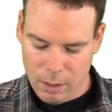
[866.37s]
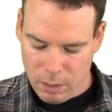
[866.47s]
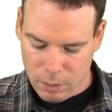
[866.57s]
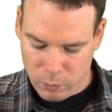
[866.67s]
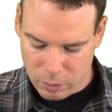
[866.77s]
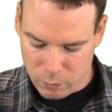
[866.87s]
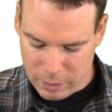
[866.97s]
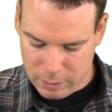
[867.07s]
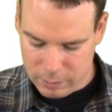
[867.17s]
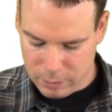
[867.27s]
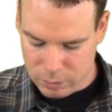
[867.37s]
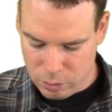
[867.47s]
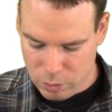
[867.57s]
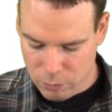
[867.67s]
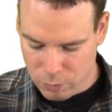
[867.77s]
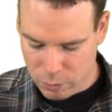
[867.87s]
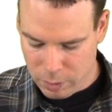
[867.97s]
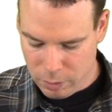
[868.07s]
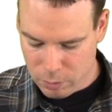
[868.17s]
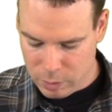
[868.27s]
And we can write this as
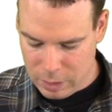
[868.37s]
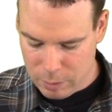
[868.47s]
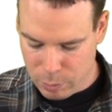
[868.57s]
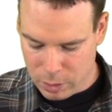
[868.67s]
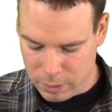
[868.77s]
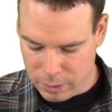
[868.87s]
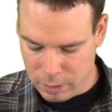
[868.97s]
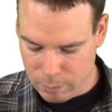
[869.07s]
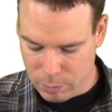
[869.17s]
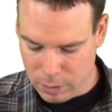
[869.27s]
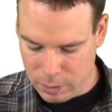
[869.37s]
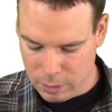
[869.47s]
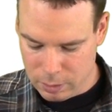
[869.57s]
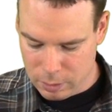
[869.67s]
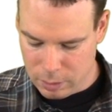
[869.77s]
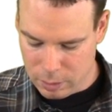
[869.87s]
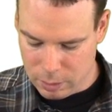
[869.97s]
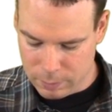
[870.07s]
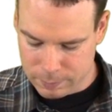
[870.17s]
243 pi by 10.